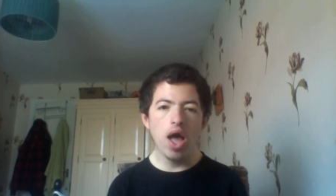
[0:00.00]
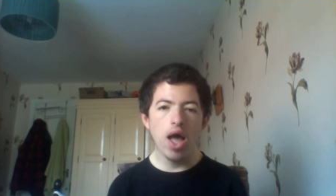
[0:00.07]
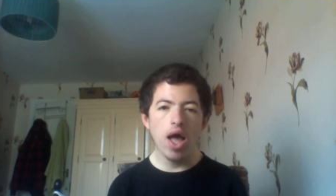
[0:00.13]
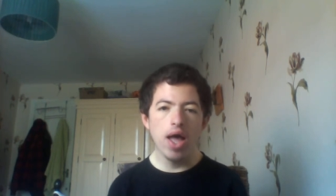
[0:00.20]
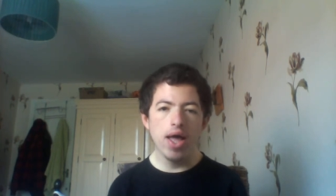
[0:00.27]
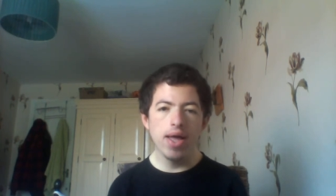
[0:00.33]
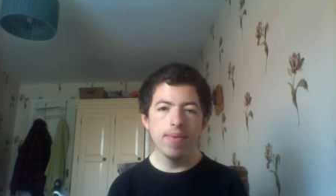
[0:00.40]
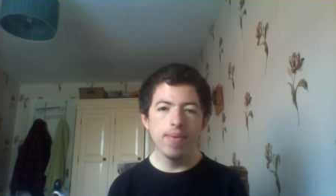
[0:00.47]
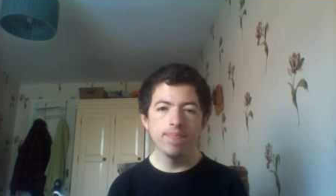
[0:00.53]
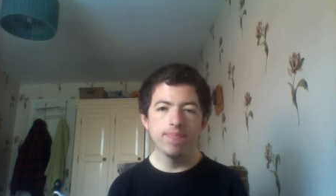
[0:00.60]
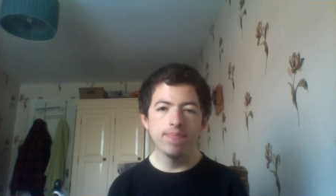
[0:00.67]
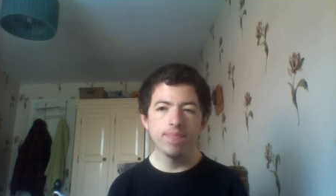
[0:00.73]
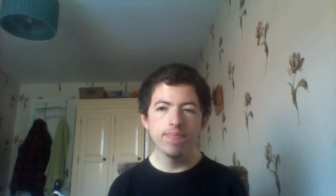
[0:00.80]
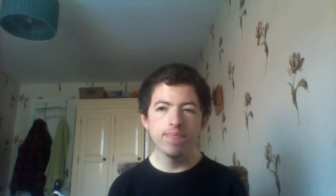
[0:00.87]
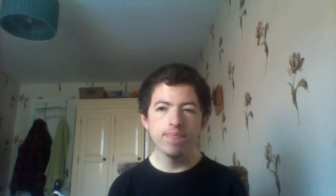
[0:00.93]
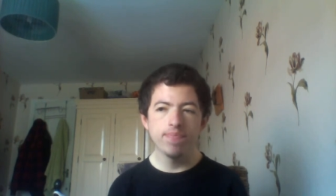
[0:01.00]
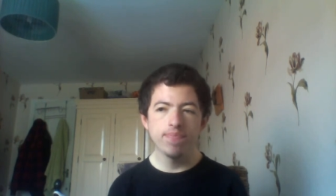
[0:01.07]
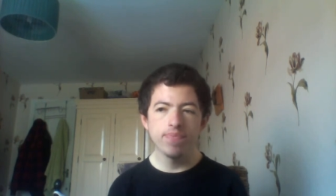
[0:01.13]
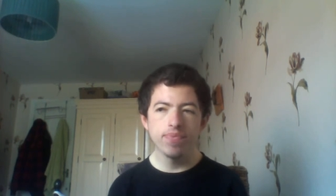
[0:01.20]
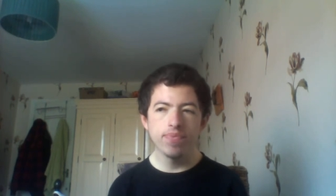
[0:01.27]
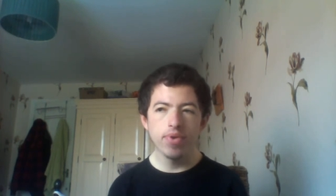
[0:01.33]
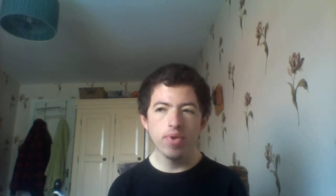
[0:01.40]
Um,
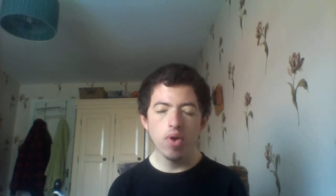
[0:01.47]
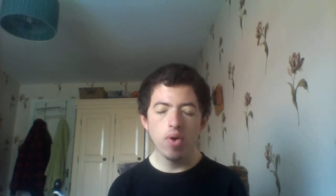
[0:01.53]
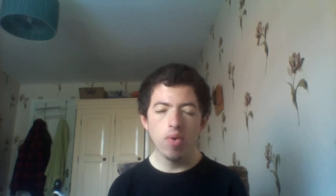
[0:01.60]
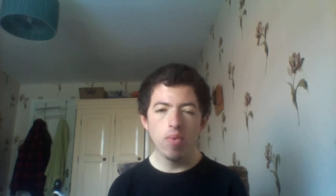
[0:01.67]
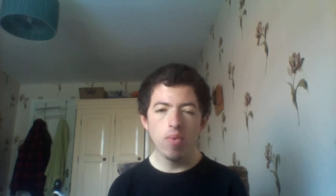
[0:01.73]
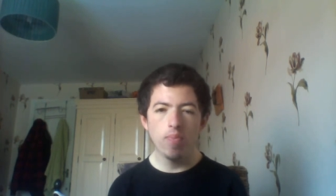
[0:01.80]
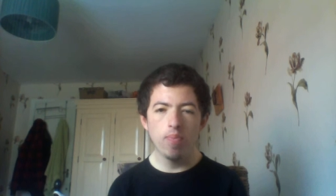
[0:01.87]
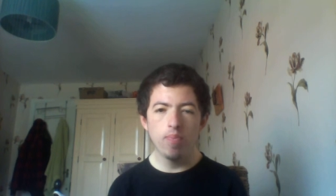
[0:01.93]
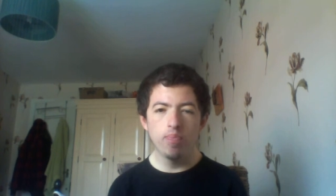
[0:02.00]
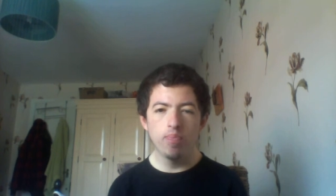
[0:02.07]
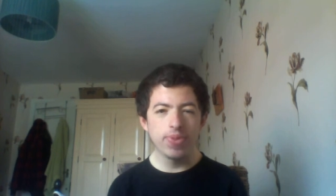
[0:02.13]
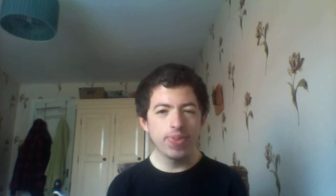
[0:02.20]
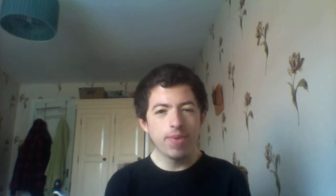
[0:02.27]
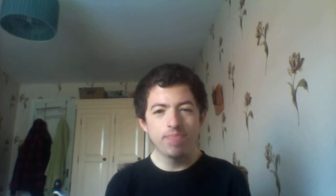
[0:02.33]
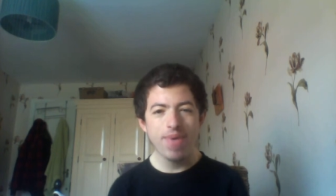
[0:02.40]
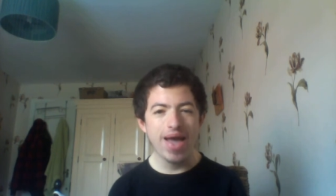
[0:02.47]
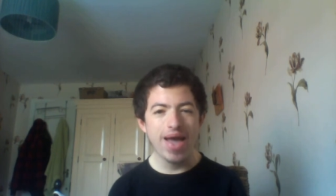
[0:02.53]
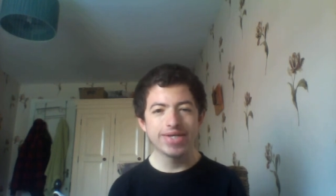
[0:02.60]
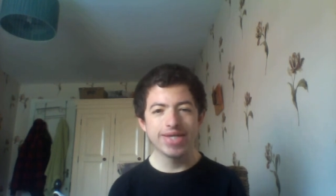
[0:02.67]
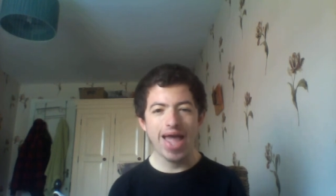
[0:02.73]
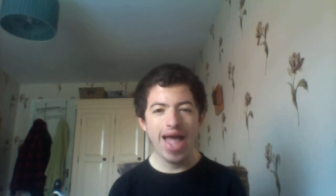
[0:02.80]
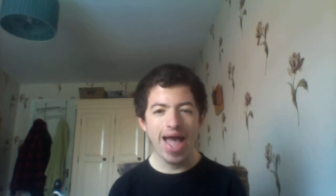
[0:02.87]
but they
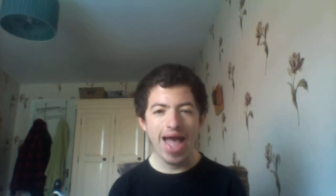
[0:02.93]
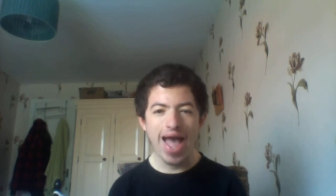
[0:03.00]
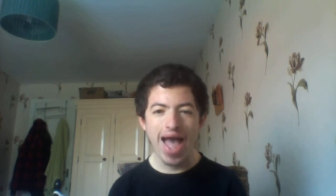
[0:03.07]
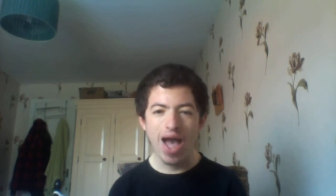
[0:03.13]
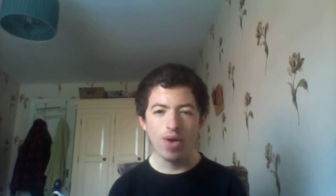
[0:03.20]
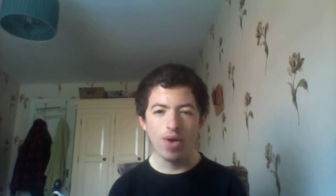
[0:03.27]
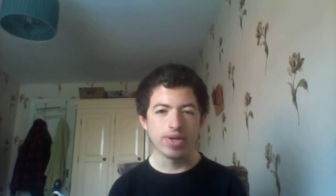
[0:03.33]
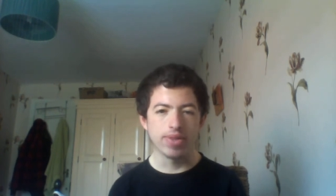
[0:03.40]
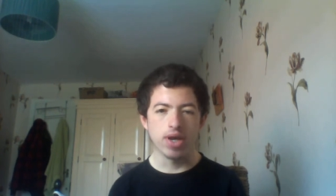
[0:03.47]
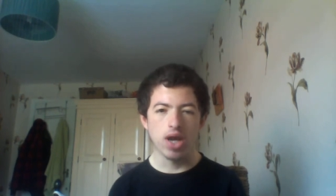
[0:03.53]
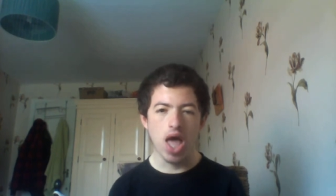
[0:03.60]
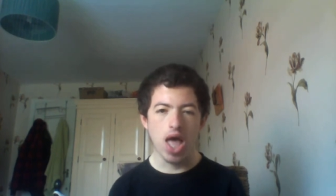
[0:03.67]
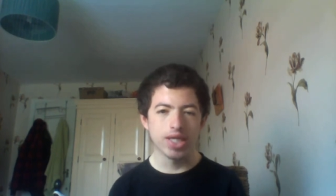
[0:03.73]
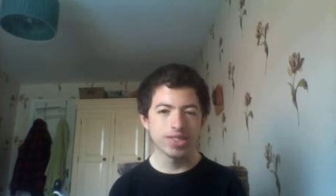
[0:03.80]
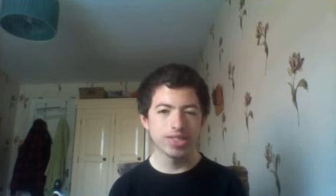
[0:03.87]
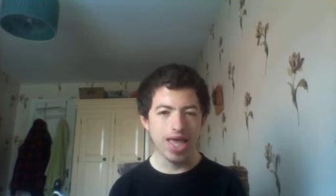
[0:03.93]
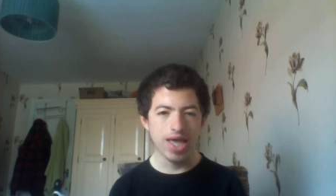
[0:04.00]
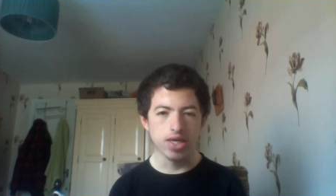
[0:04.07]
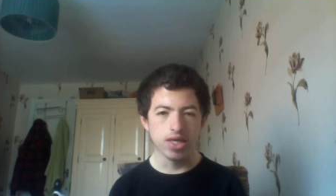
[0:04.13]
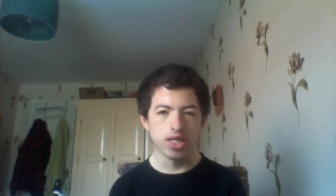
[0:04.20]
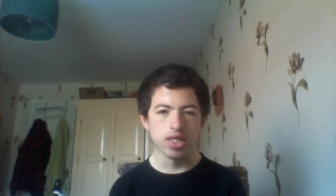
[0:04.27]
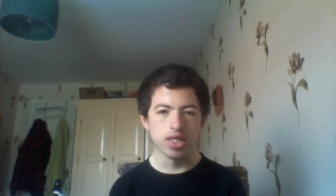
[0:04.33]
backed out at the last
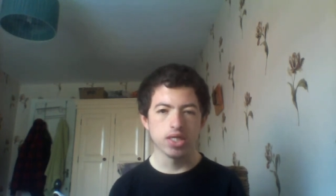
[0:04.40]
second.